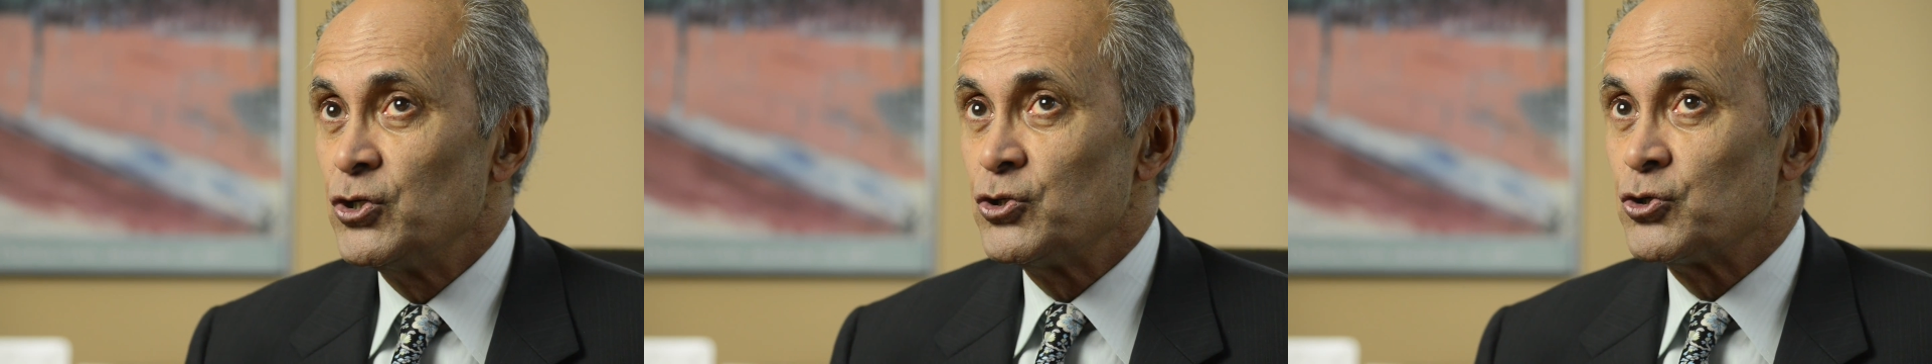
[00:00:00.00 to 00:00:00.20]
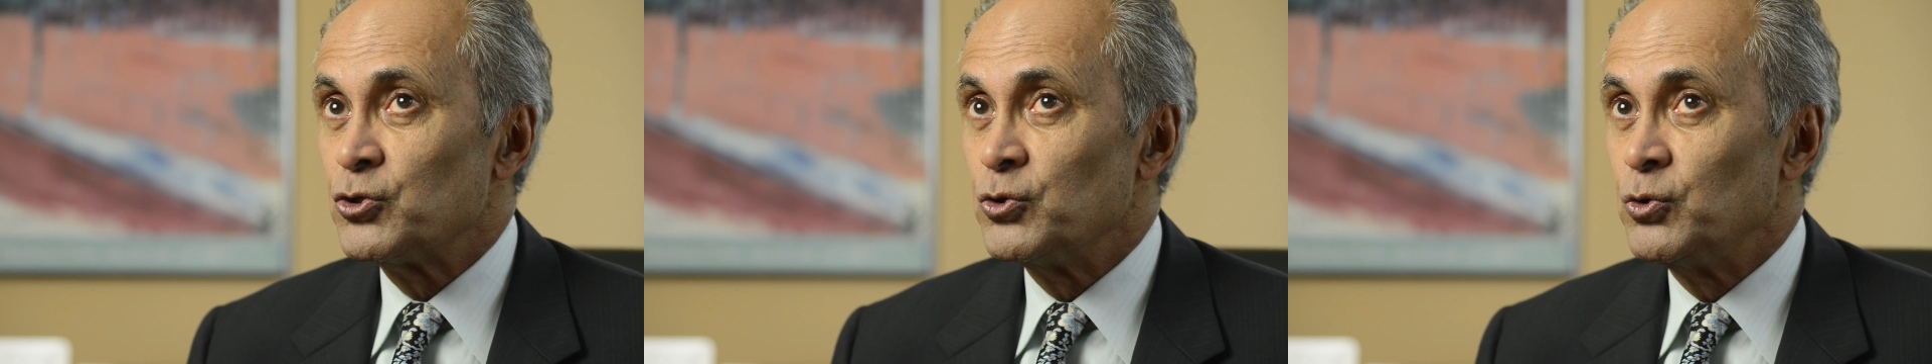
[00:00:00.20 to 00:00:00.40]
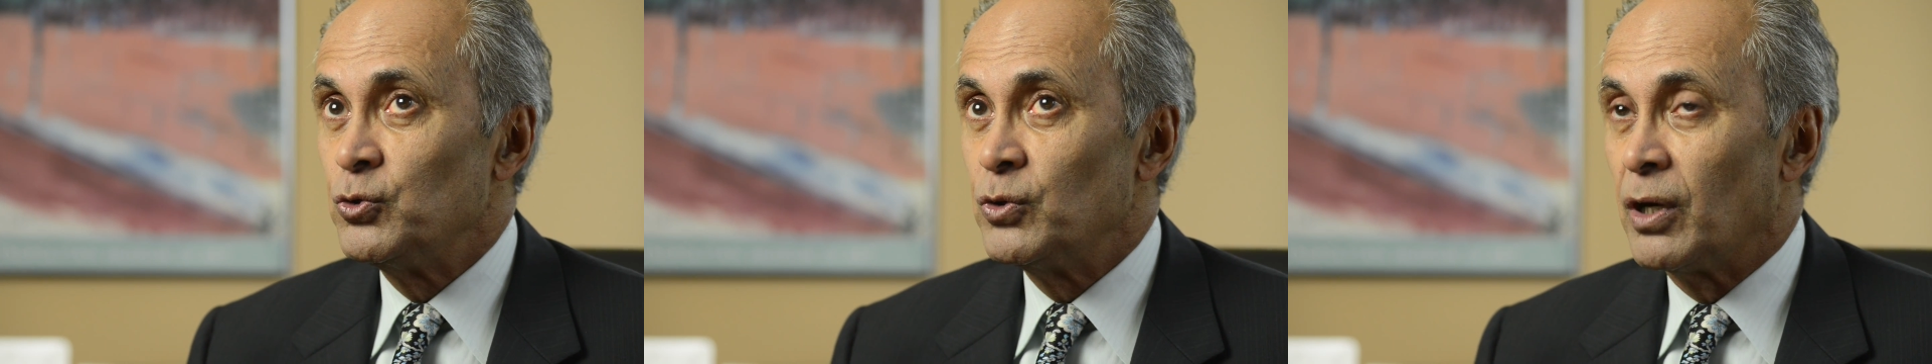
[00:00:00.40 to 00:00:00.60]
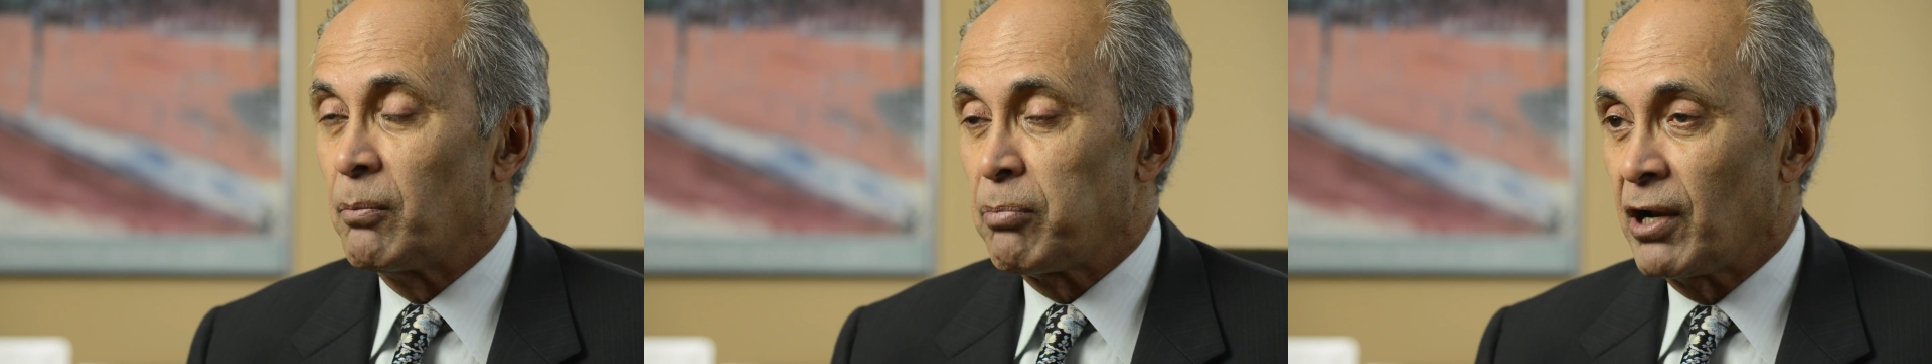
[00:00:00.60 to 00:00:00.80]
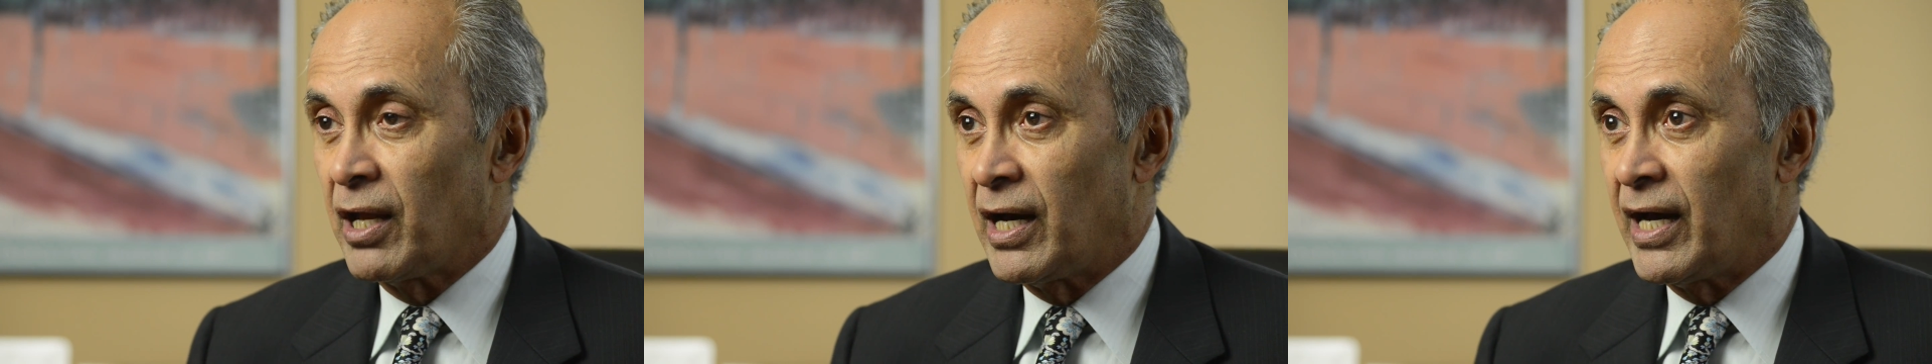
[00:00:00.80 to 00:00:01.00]
to
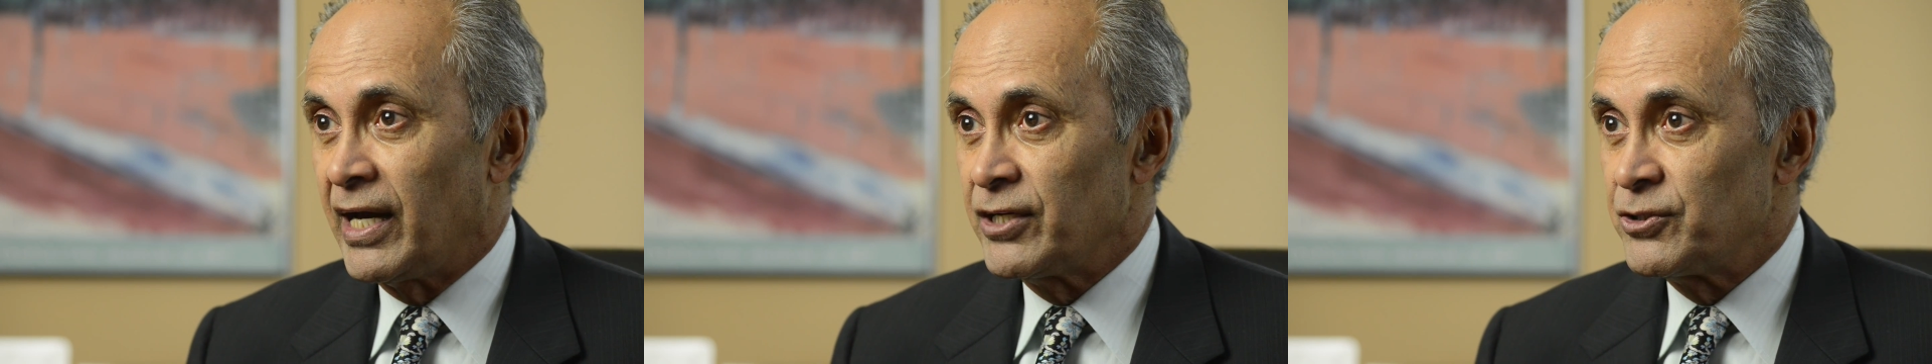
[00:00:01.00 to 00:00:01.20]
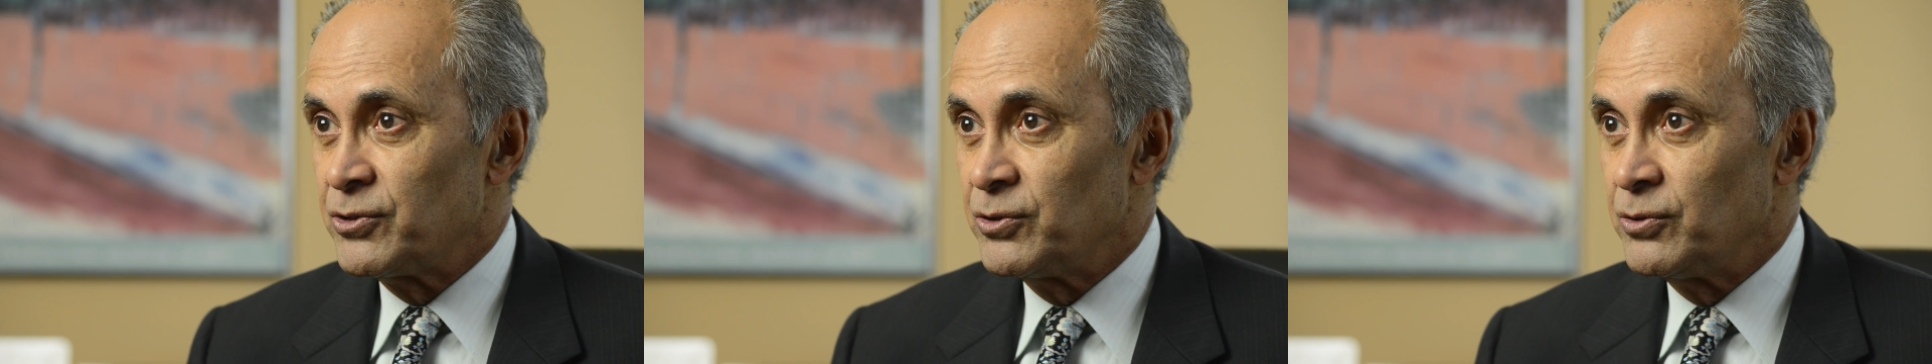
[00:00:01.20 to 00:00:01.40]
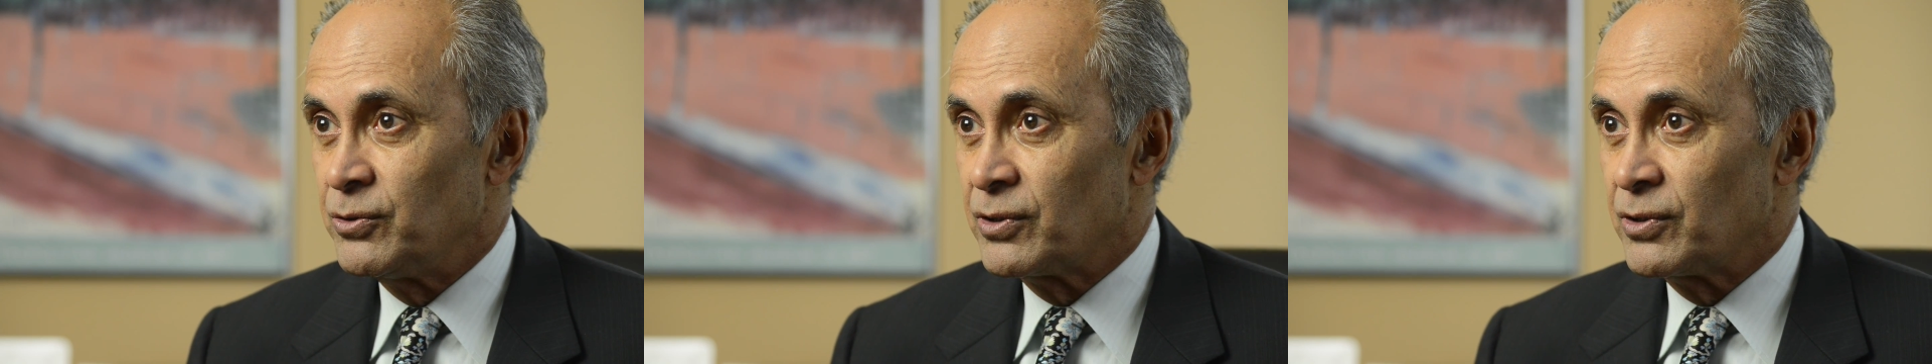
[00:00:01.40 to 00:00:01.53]
apply to